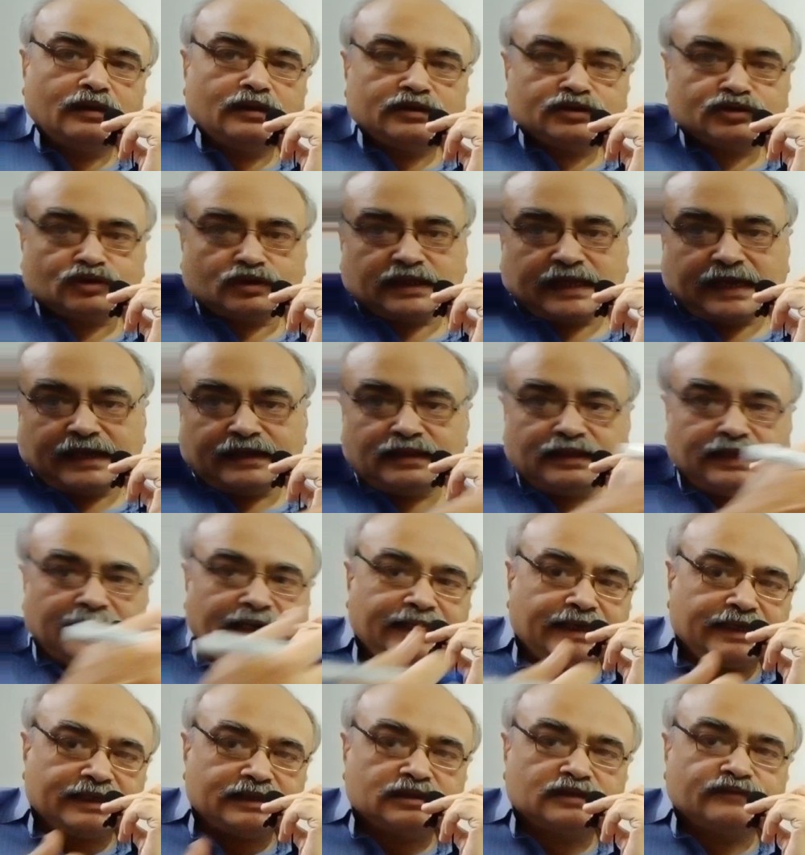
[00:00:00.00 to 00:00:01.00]
So then
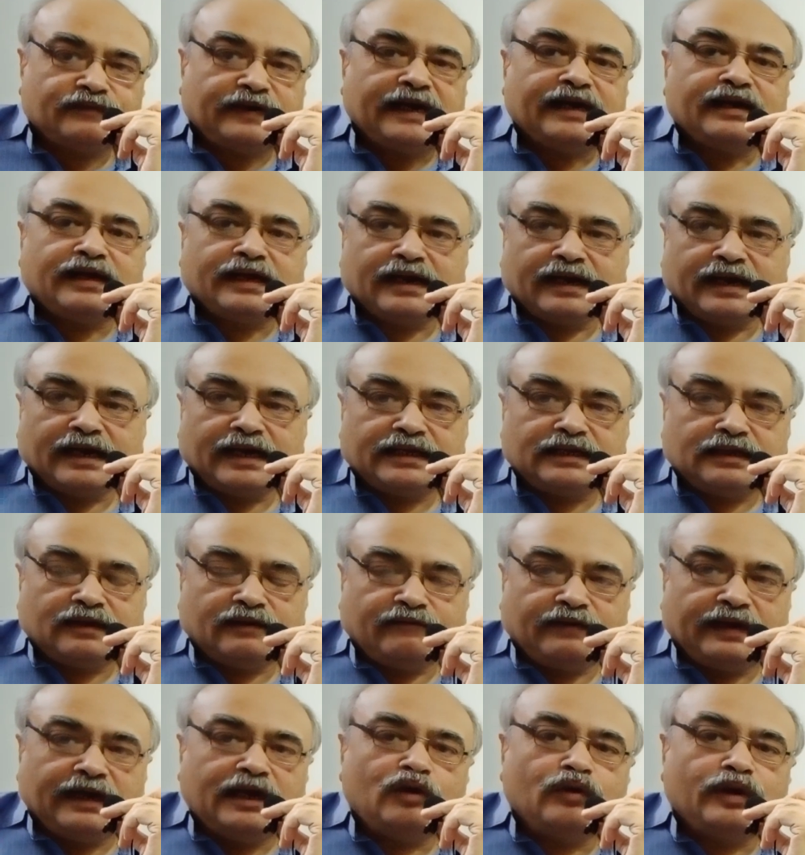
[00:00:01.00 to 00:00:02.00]
that is vendor
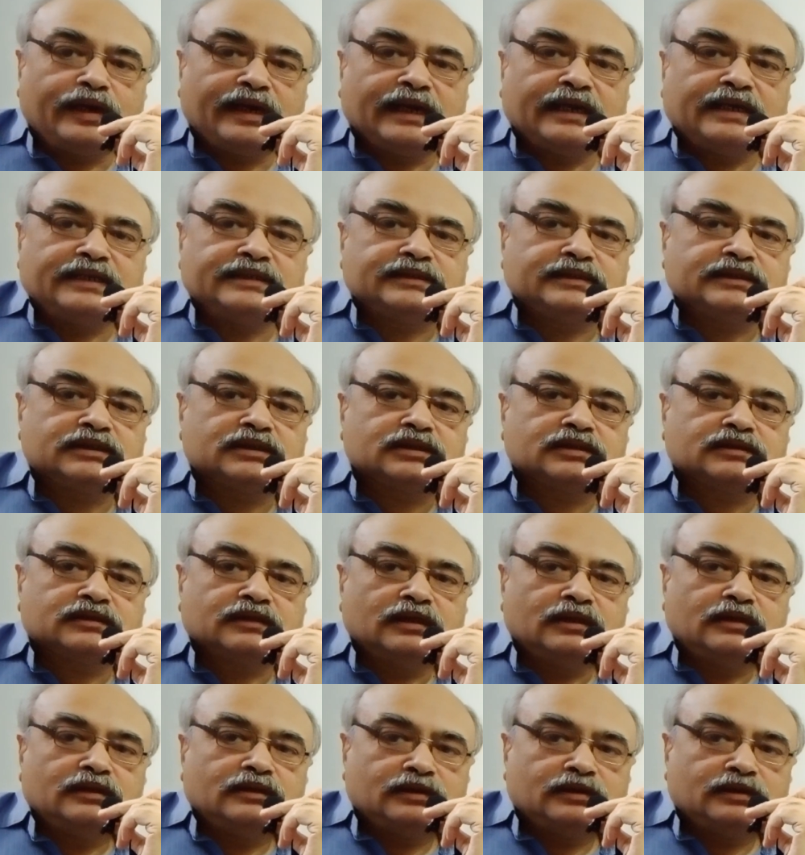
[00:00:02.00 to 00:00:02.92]
value analysis